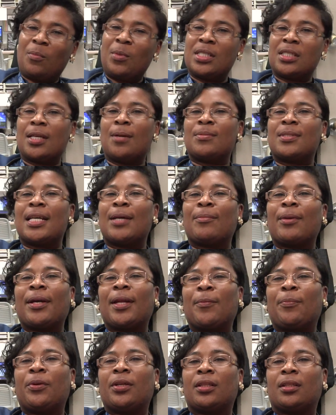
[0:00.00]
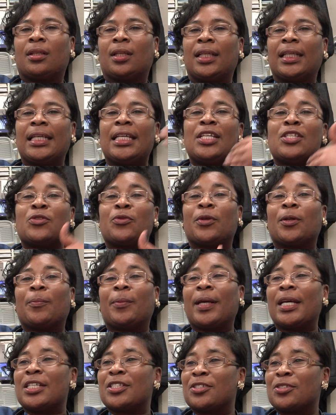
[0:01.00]
I mean, sometimes how they put the leads on the
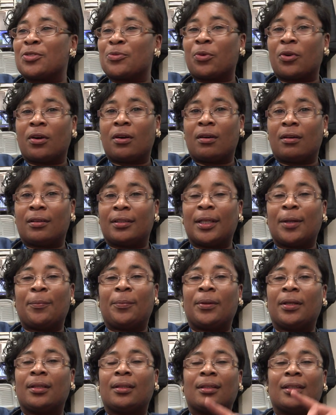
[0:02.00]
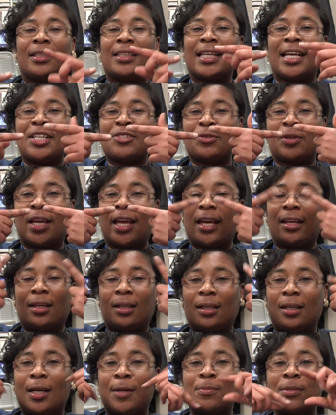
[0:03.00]
patients wrong, they put the nasal
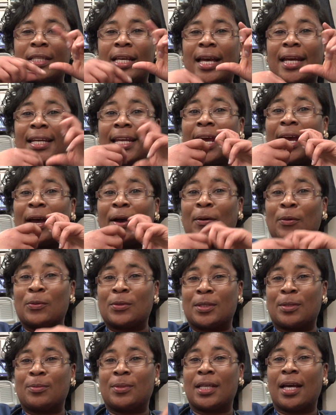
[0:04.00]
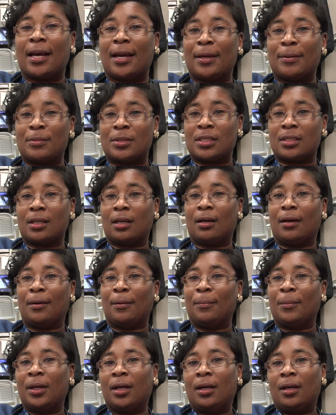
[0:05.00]
cannula upside down sometimes.
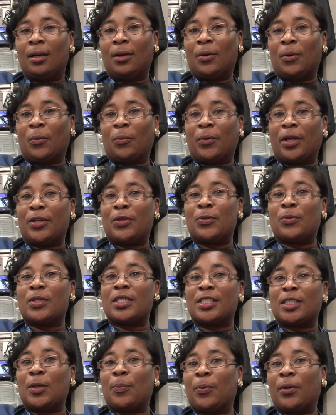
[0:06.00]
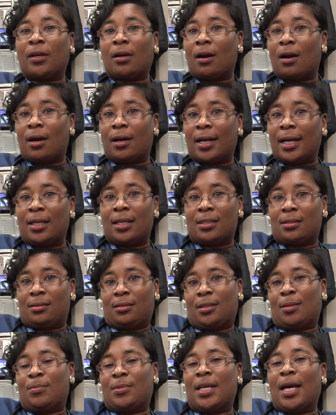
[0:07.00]
Um, when they're doing CPR, that is
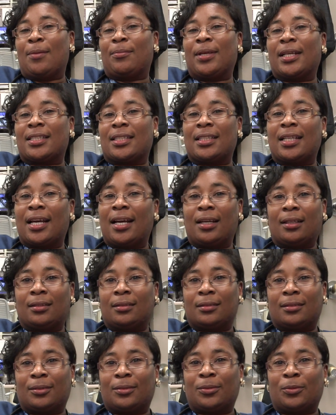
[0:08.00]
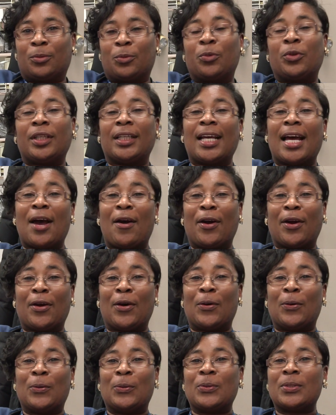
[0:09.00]
sometimes that's not really how it
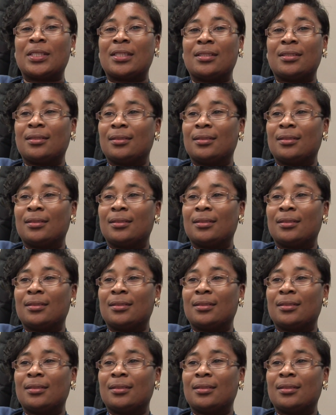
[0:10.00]
goes.